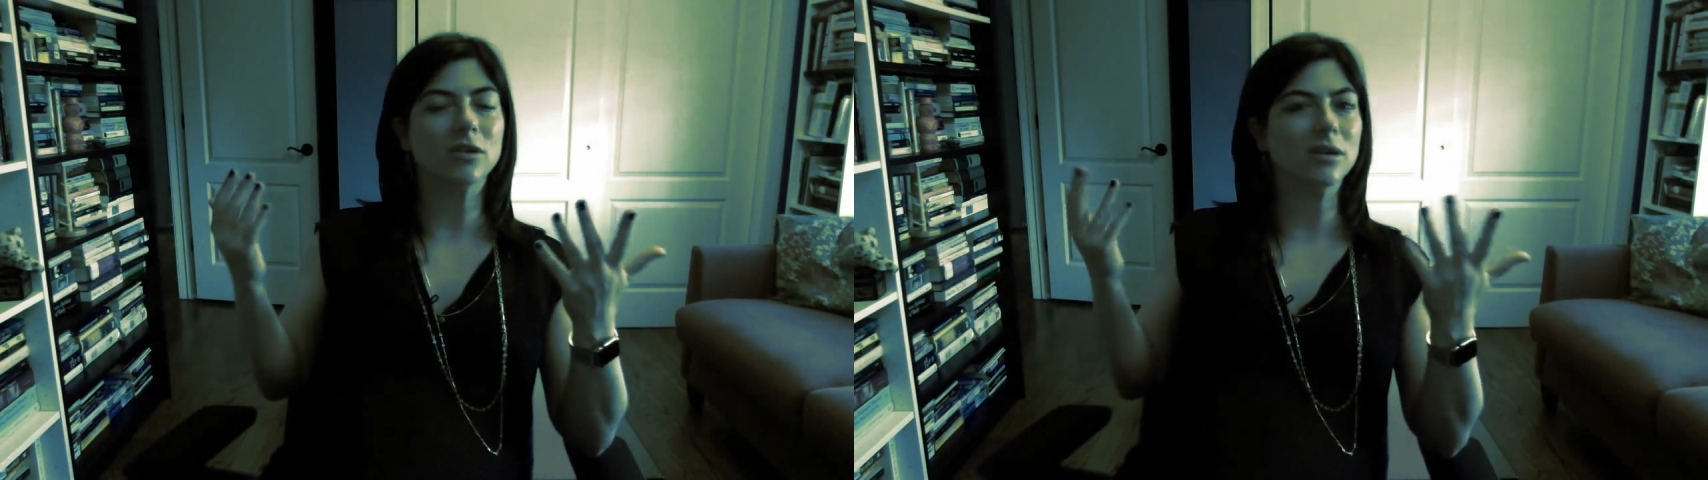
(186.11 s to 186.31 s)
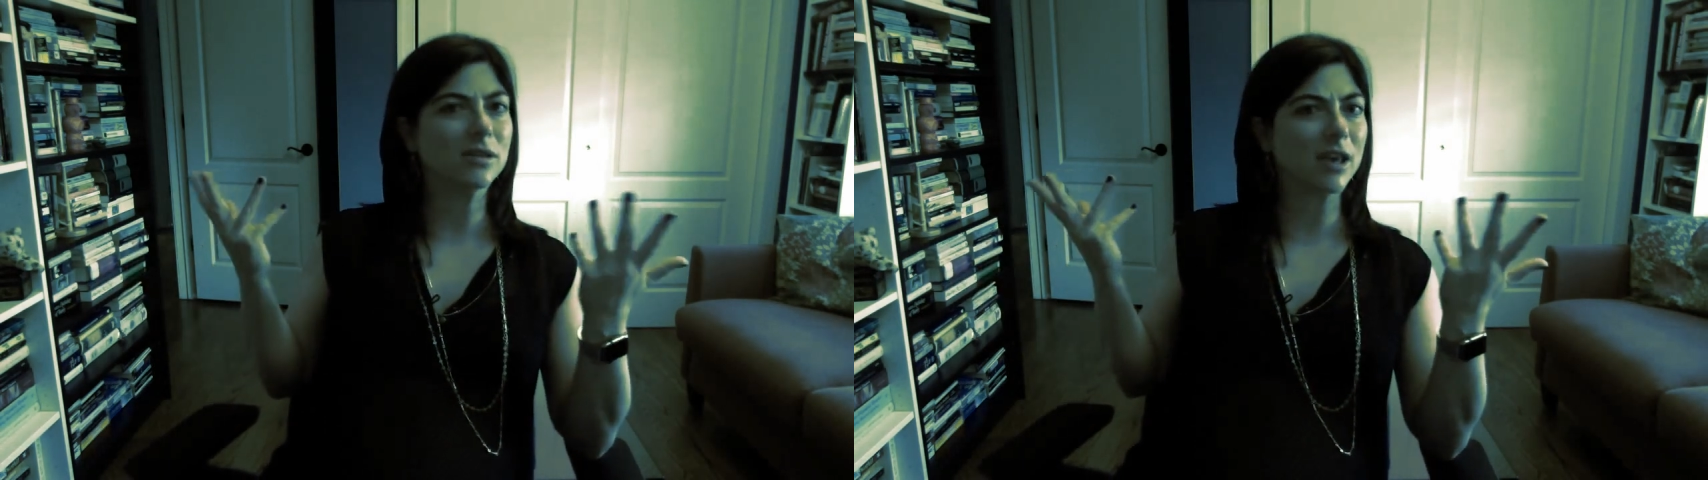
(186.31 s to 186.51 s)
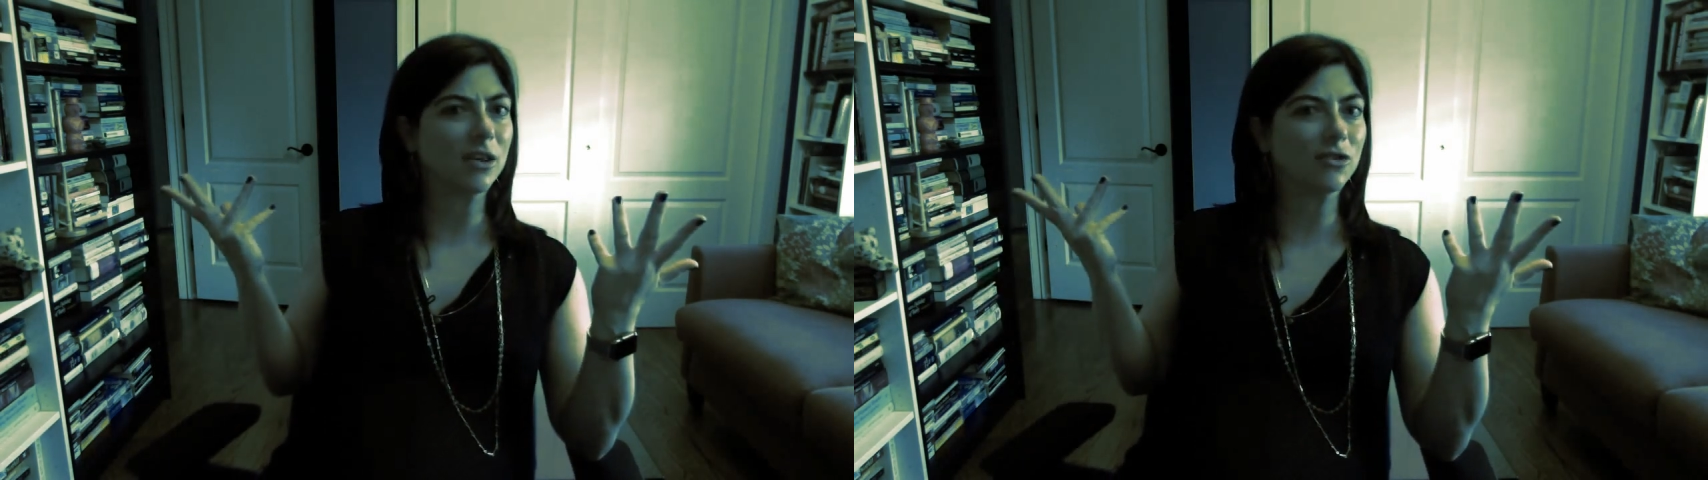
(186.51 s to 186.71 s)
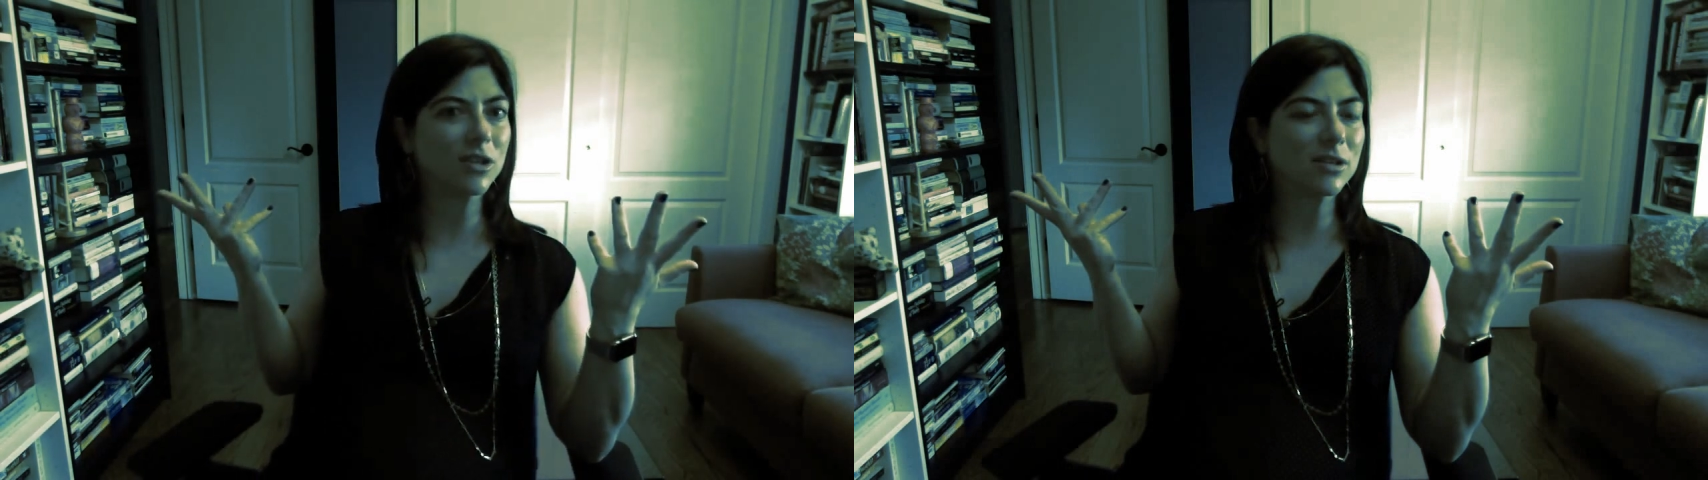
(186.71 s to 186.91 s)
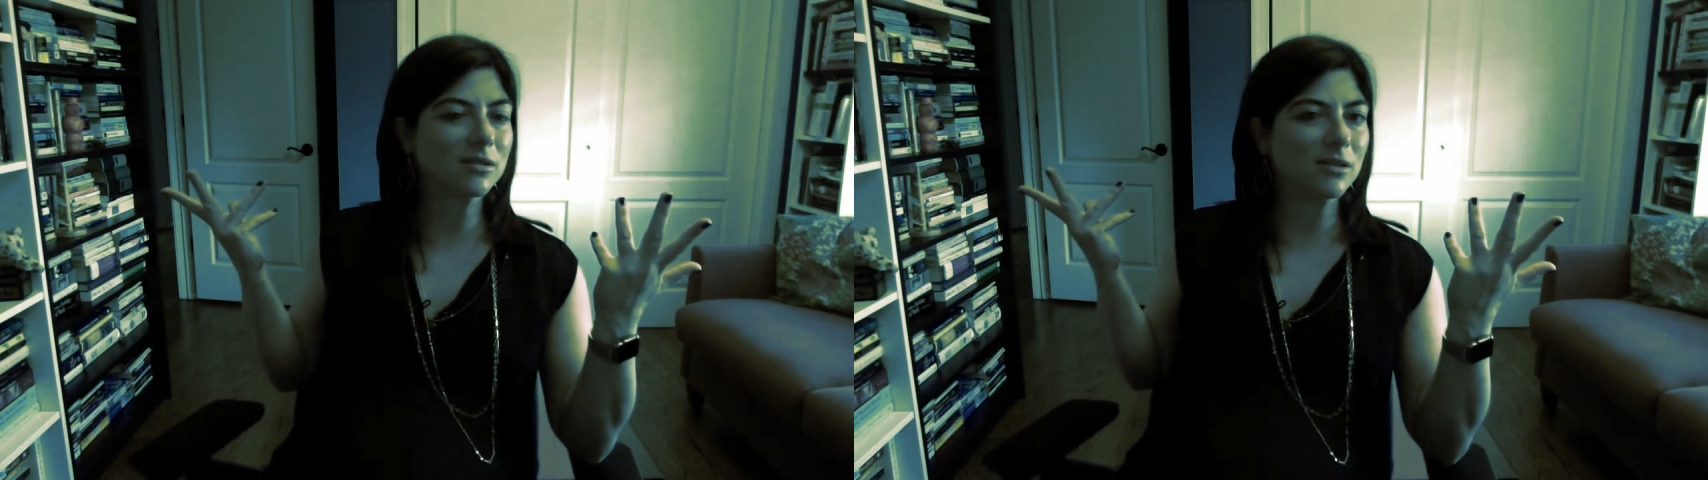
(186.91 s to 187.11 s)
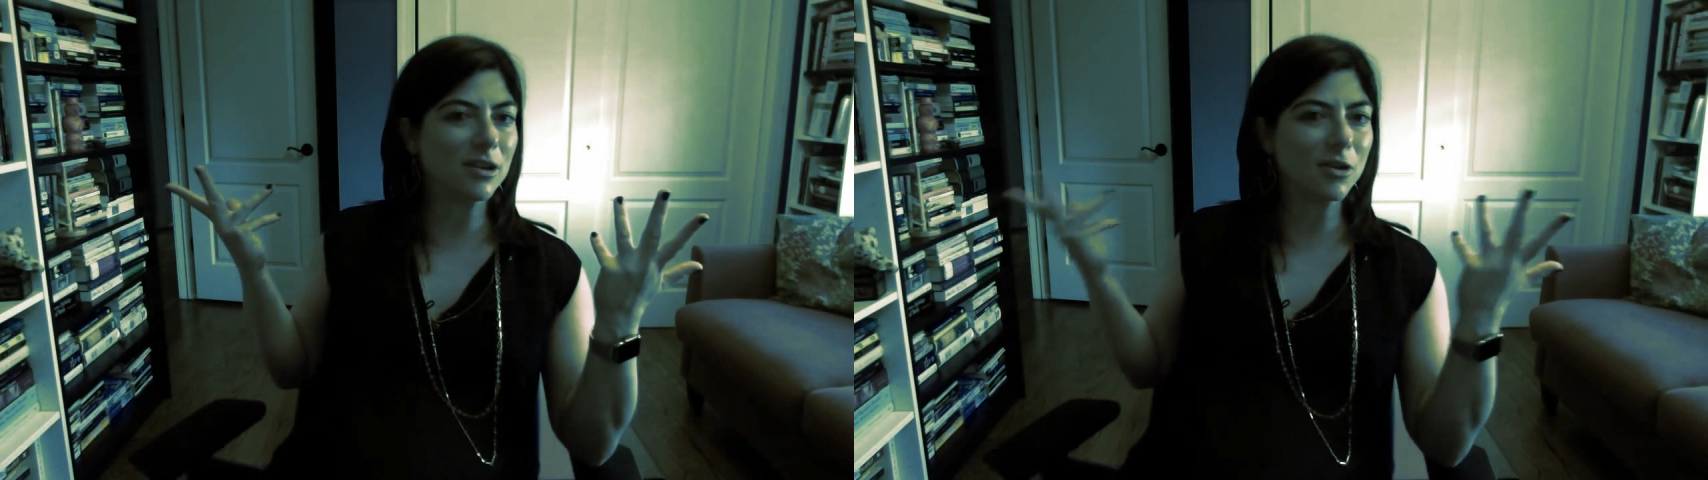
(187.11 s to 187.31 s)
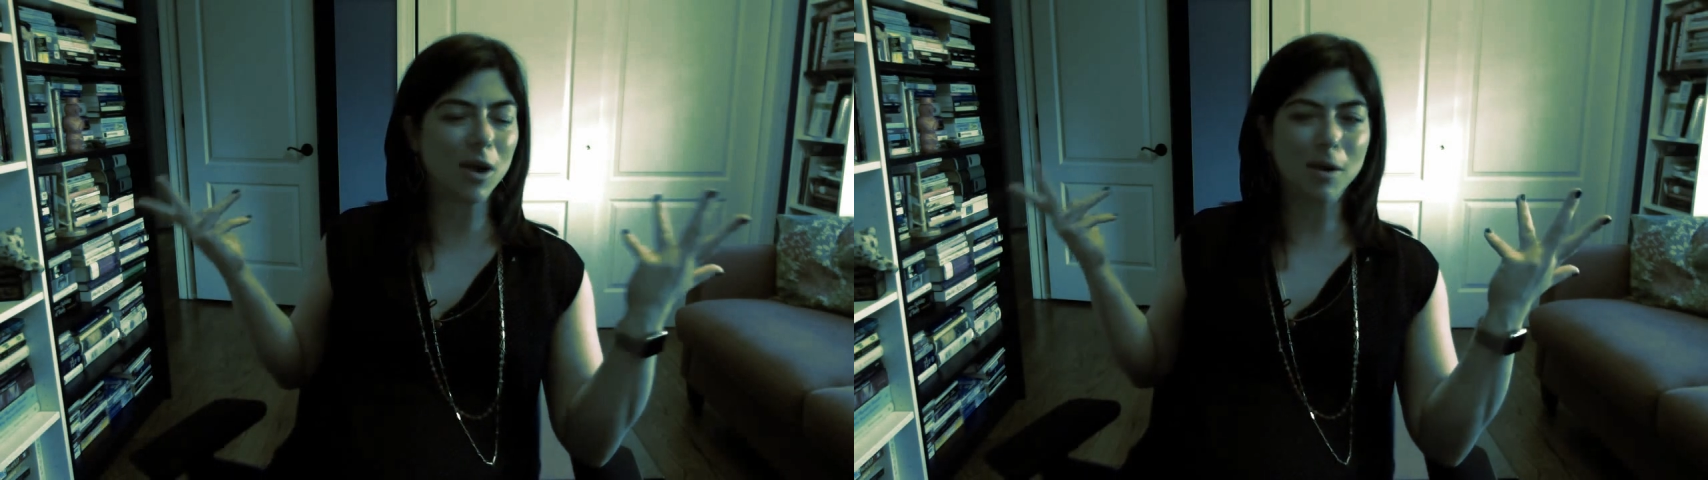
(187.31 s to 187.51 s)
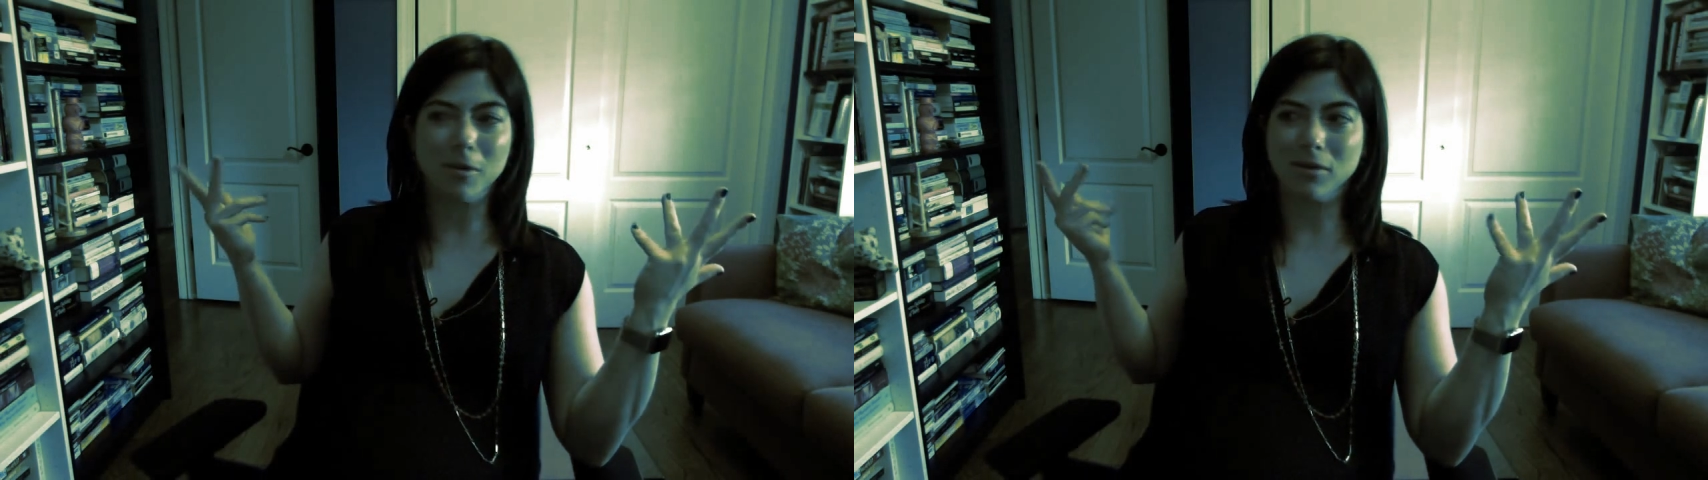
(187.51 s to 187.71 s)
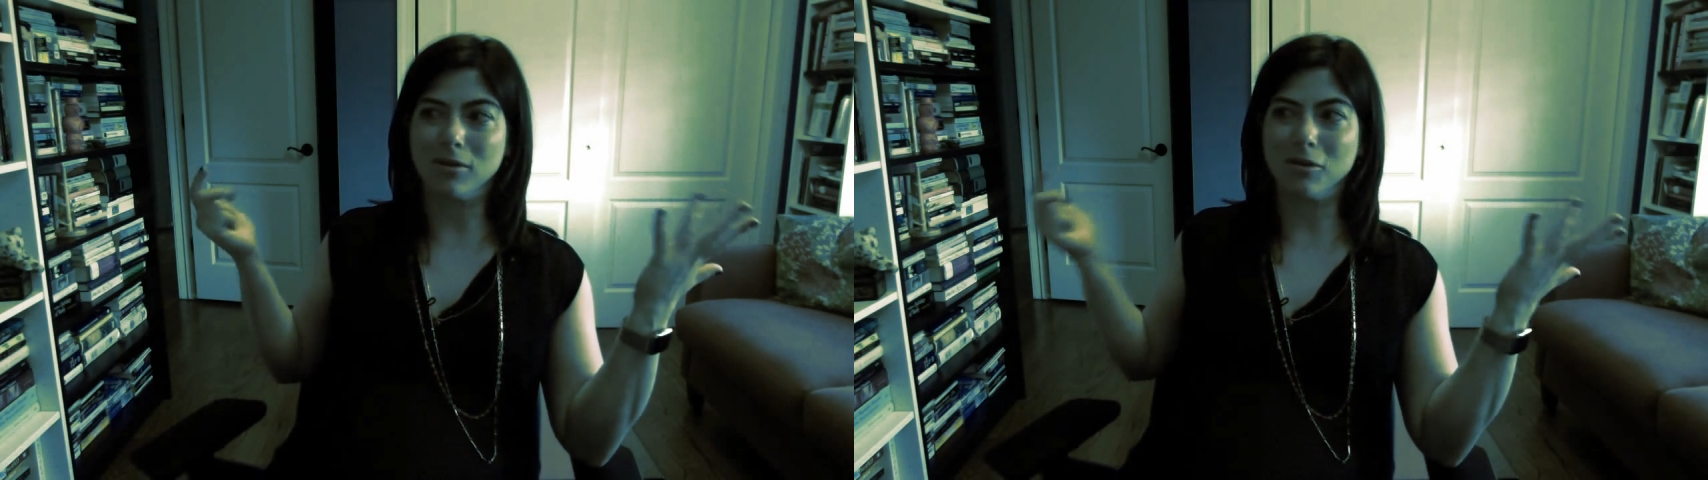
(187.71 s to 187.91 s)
it's like just incredible.